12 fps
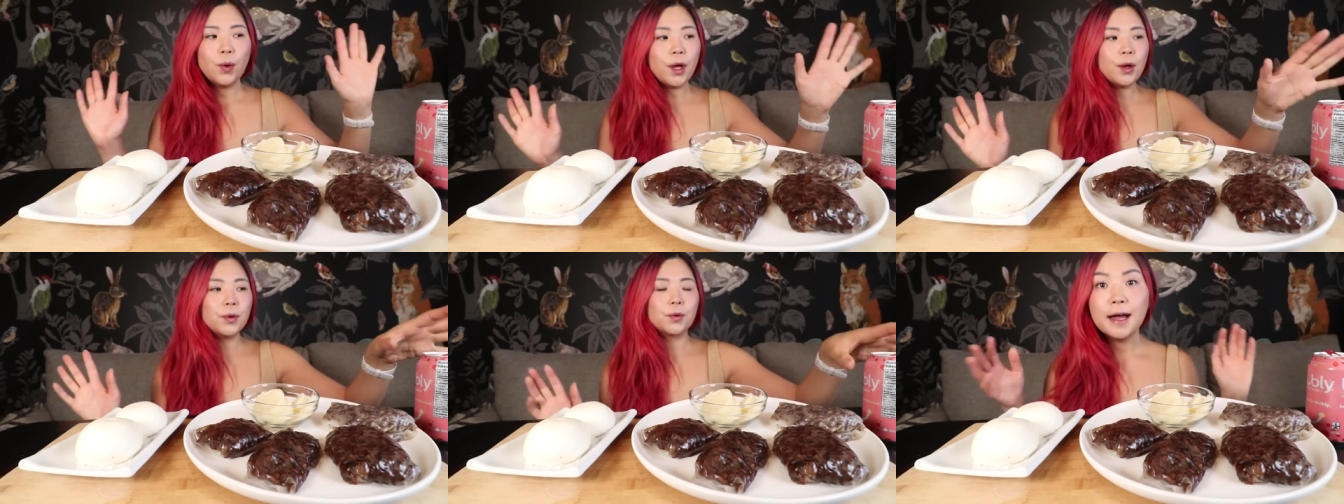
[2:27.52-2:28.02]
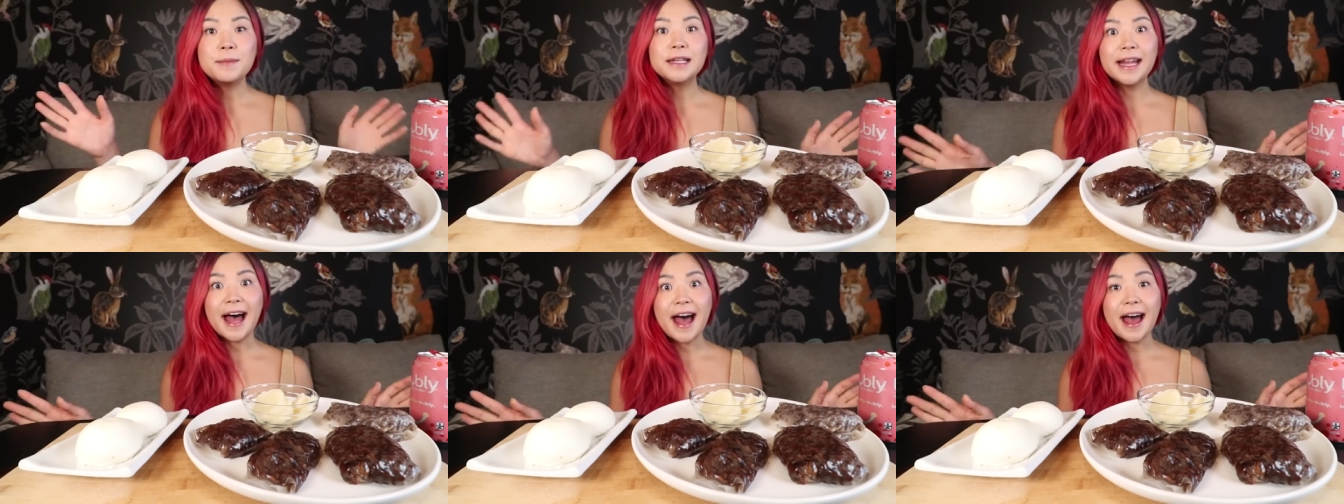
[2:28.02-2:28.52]
Woo! I'm
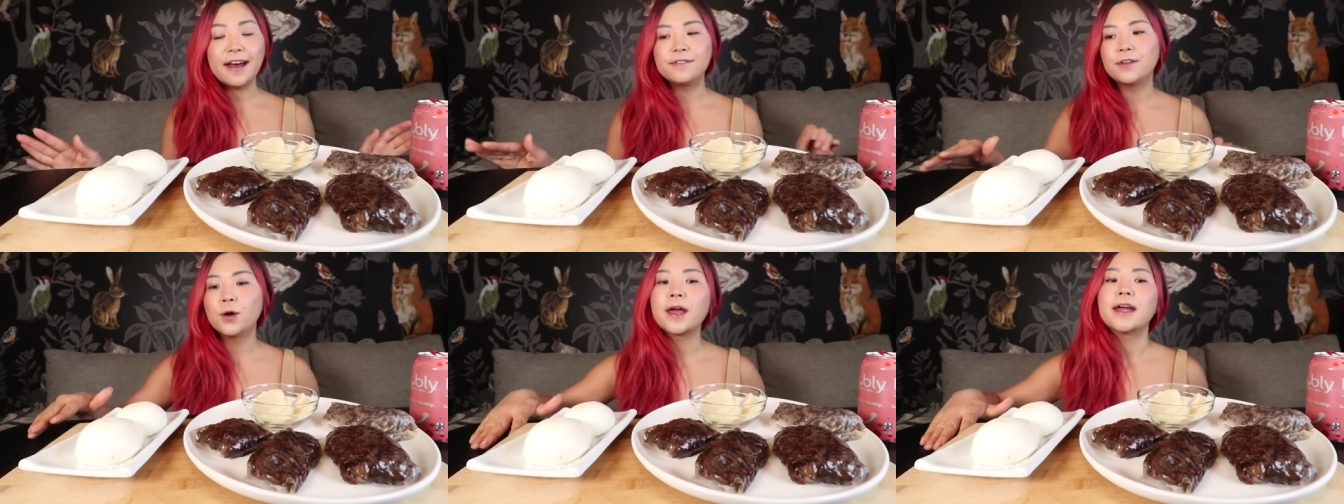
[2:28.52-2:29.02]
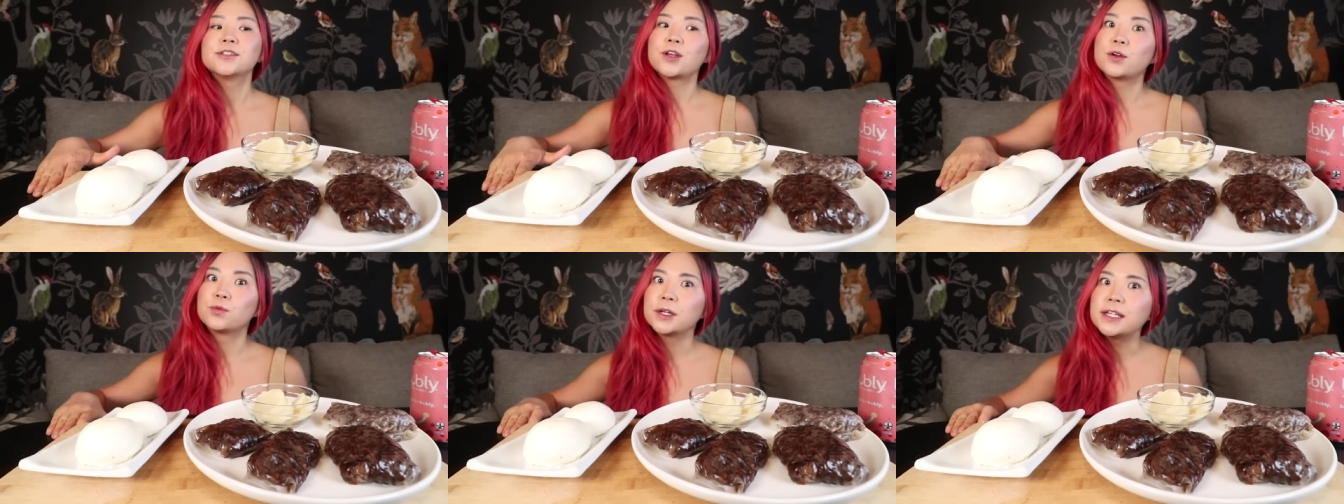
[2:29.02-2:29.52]
alive! Okay, so
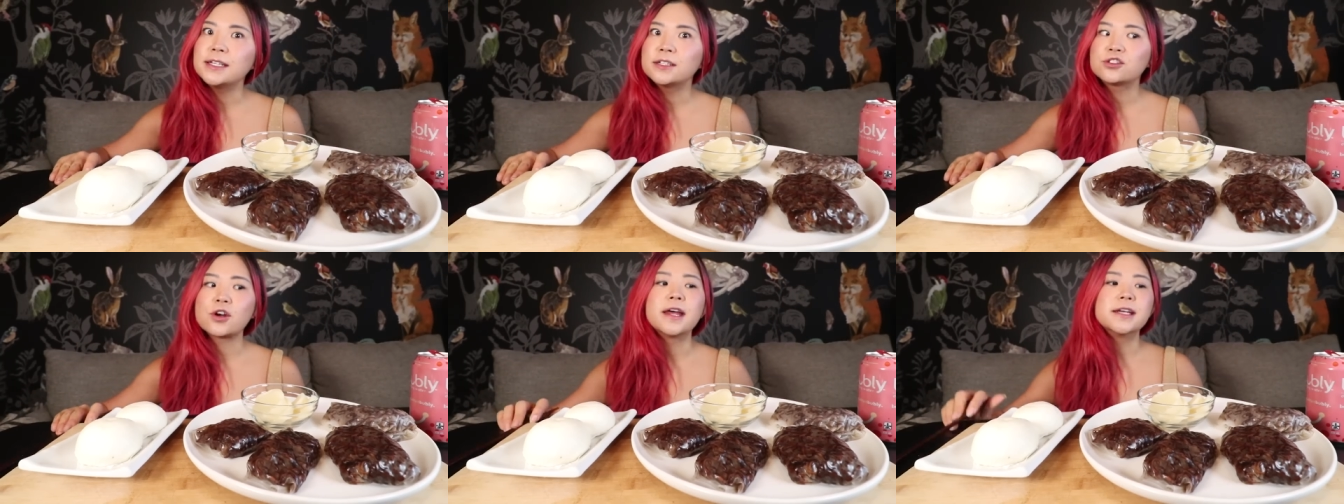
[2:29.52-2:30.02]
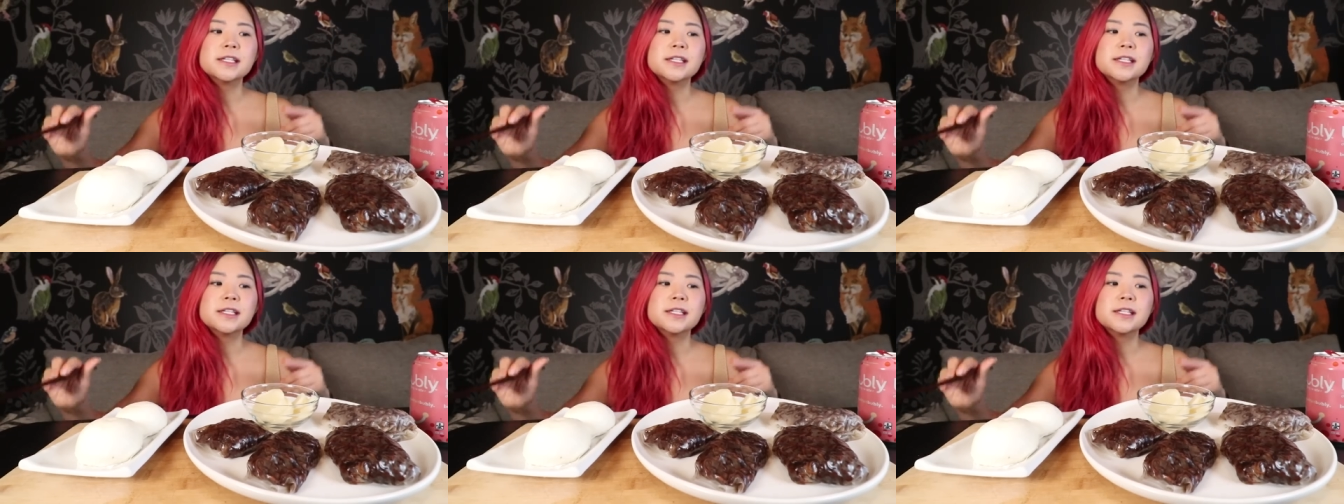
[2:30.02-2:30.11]
I really need to try